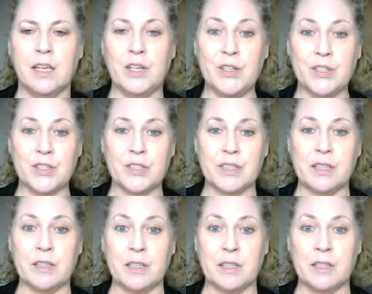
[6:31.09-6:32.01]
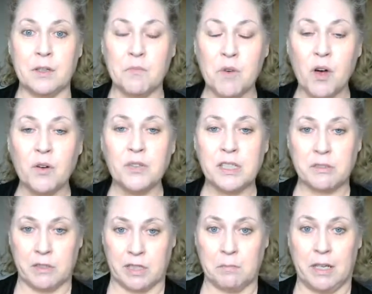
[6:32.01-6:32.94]
Usually the most
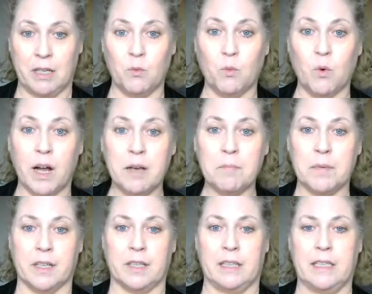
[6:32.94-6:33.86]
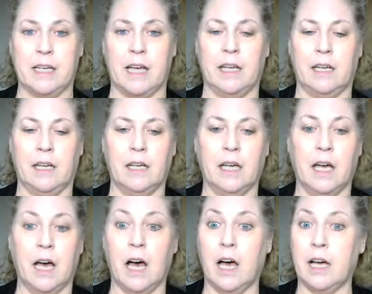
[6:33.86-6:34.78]
was to be 1 pill a day."
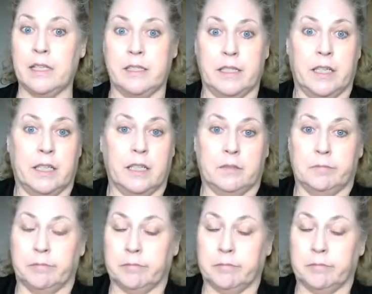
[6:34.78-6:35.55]
I said,